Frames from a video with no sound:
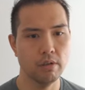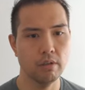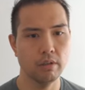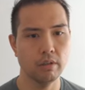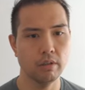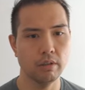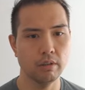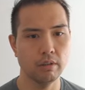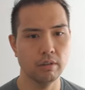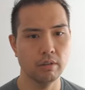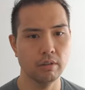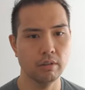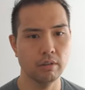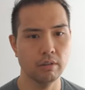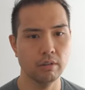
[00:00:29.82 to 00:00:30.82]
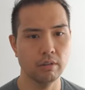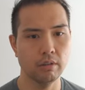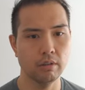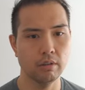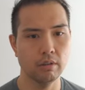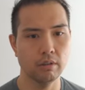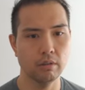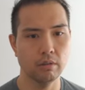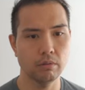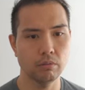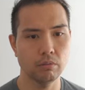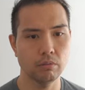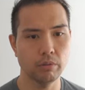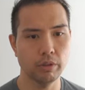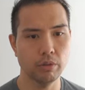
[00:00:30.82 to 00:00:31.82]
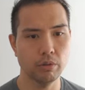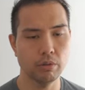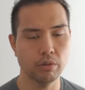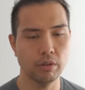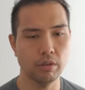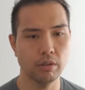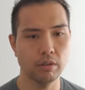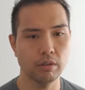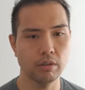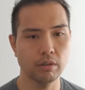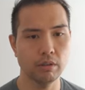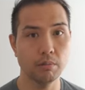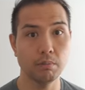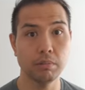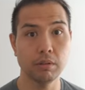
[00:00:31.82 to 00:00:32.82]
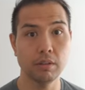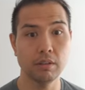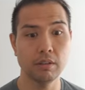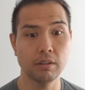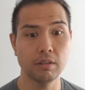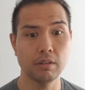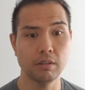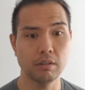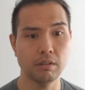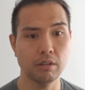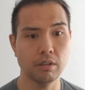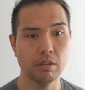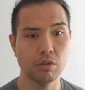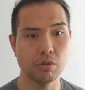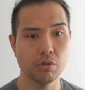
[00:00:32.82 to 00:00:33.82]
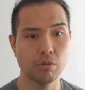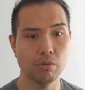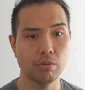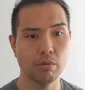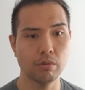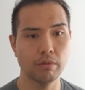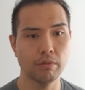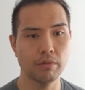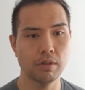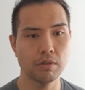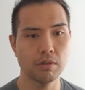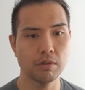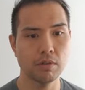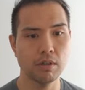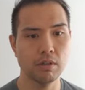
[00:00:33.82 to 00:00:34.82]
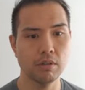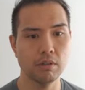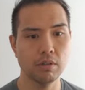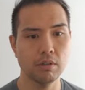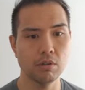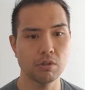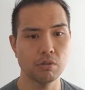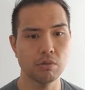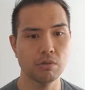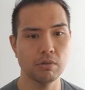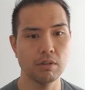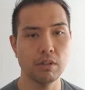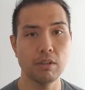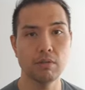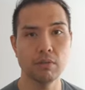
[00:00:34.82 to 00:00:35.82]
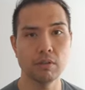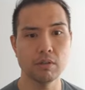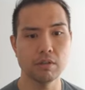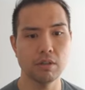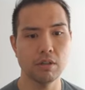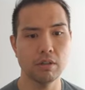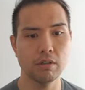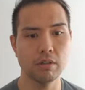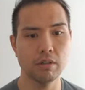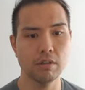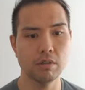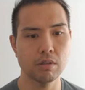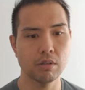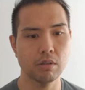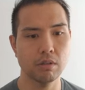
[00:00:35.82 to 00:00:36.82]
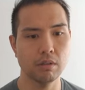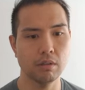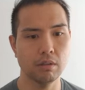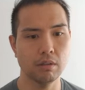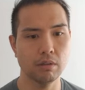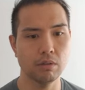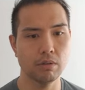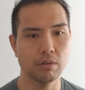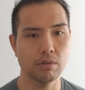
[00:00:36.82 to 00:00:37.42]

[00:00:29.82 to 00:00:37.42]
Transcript: and uh, we already completed the intro offensive security, intro to defensive security, and, and careers in